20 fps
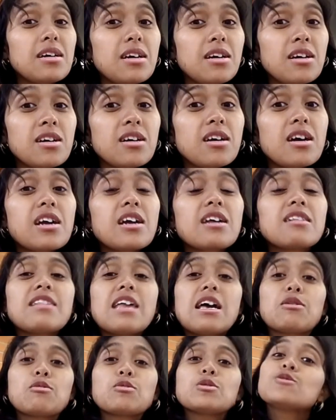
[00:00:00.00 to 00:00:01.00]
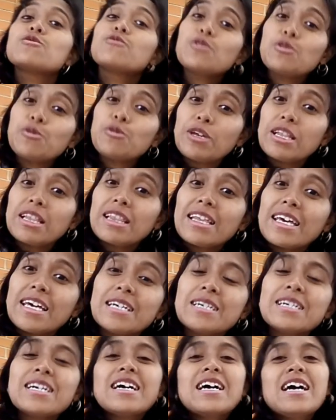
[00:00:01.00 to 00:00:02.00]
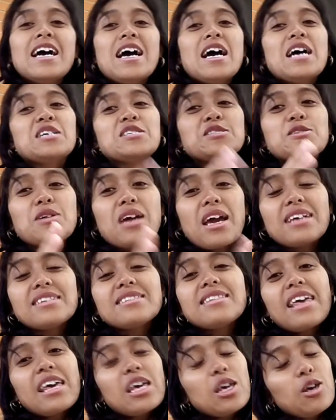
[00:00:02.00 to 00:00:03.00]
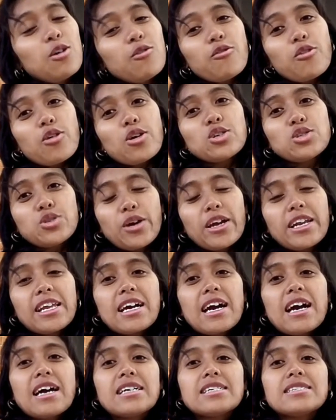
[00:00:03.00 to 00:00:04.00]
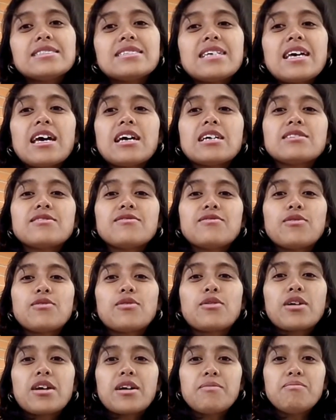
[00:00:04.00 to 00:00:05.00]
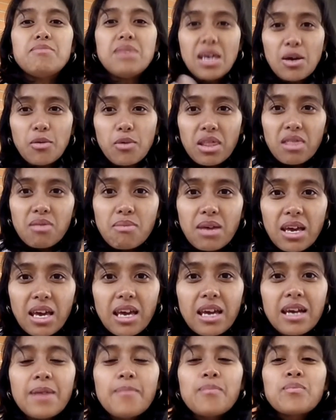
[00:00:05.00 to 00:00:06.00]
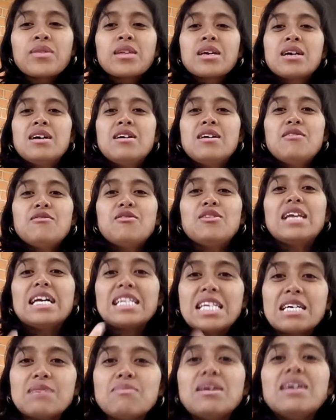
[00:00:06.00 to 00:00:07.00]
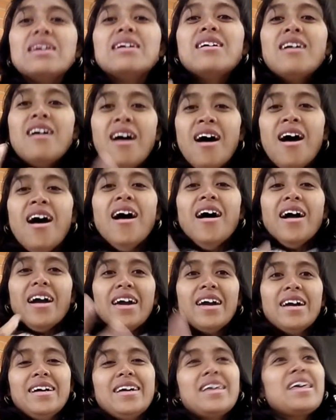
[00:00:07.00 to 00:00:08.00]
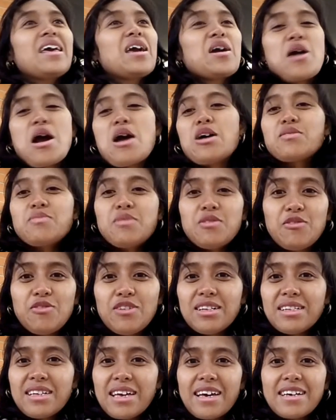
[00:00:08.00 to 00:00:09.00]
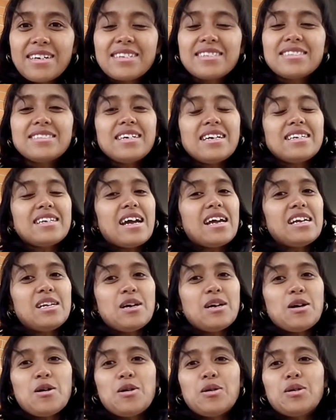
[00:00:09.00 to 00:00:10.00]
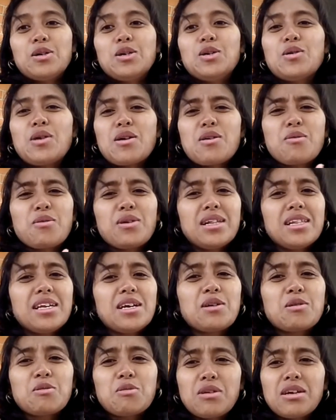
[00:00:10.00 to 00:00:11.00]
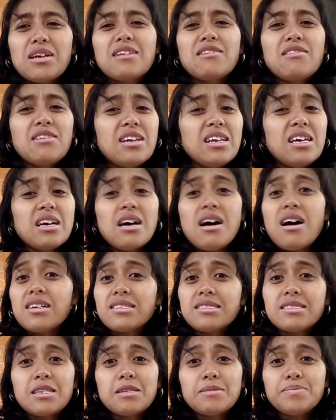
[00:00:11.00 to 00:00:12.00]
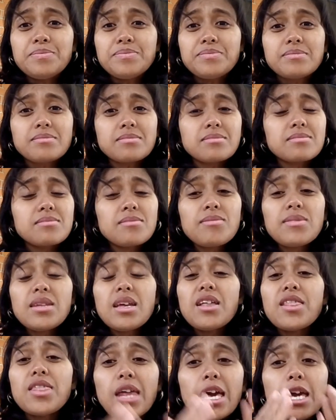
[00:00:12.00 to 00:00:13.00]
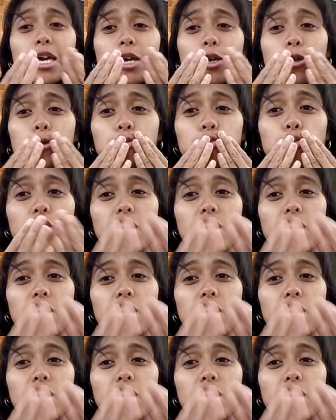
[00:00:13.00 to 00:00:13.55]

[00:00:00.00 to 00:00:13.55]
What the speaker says: Hungarian language fluently. So guys, thank you for joining us and for being with me, for letting me air out my feelings. And I know you are really, really, really awesome. Thank you.